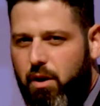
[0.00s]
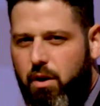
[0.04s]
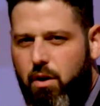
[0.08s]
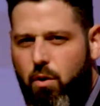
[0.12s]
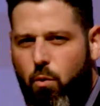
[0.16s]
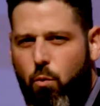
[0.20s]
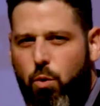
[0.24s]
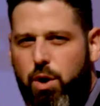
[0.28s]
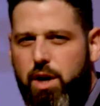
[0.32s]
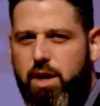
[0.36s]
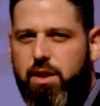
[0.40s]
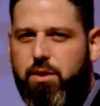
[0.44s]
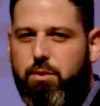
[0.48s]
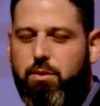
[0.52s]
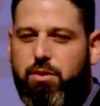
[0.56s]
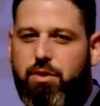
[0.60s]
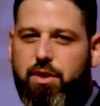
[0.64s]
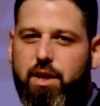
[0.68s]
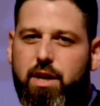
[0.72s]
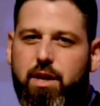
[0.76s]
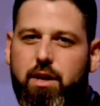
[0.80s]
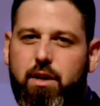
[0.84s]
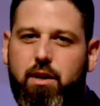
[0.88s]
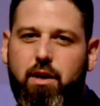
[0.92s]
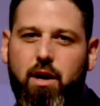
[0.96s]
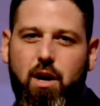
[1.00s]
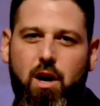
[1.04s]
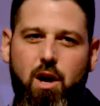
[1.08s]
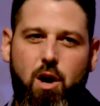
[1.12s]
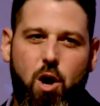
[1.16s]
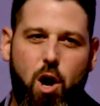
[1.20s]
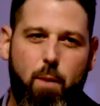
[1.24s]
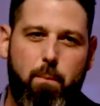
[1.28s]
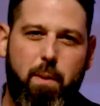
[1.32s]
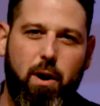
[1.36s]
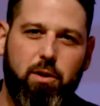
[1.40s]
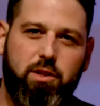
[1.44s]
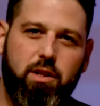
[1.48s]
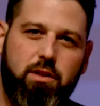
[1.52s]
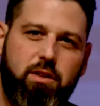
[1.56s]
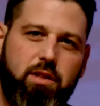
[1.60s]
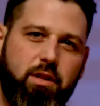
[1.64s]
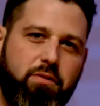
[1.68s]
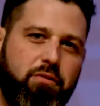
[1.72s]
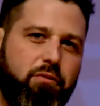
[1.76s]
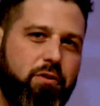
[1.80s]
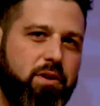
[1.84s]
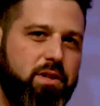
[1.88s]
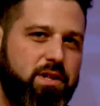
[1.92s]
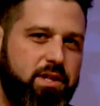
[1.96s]
we need to think about the
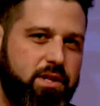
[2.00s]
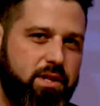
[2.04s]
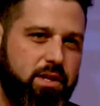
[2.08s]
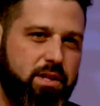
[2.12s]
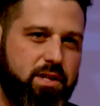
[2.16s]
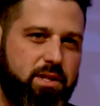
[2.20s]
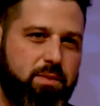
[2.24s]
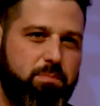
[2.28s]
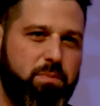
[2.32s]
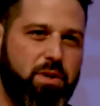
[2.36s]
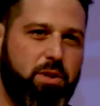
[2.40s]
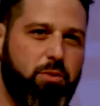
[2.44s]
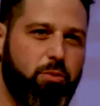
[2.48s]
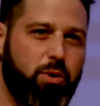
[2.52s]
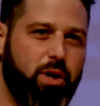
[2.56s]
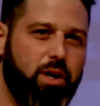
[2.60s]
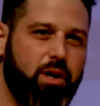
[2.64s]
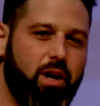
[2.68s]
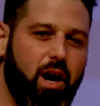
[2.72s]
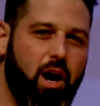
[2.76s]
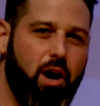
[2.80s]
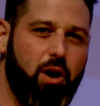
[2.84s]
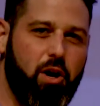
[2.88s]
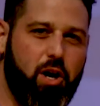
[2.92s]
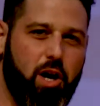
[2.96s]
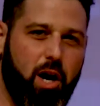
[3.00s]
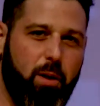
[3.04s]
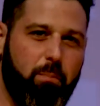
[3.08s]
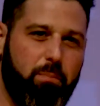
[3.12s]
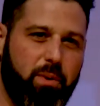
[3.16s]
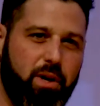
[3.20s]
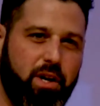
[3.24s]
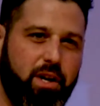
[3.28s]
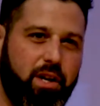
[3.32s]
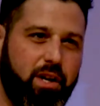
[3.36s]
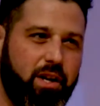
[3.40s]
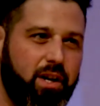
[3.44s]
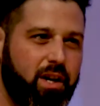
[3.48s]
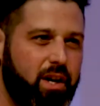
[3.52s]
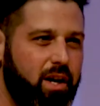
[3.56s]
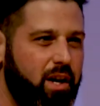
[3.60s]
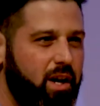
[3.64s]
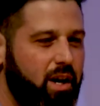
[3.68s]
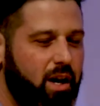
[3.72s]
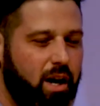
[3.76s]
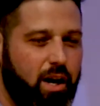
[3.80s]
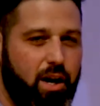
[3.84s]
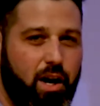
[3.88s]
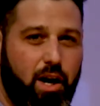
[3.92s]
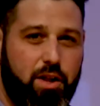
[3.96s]
differences between our company
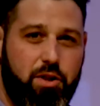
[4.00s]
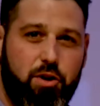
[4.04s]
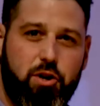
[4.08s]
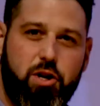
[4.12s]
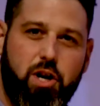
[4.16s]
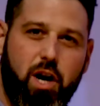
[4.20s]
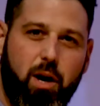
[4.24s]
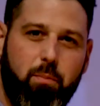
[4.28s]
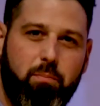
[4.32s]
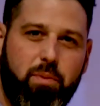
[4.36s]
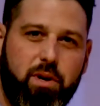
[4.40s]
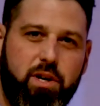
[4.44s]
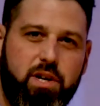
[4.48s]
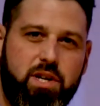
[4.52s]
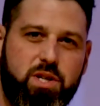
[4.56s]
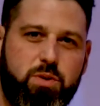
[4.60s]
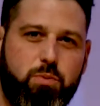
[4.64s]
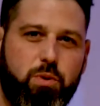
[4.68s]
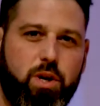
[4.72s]
and other companies.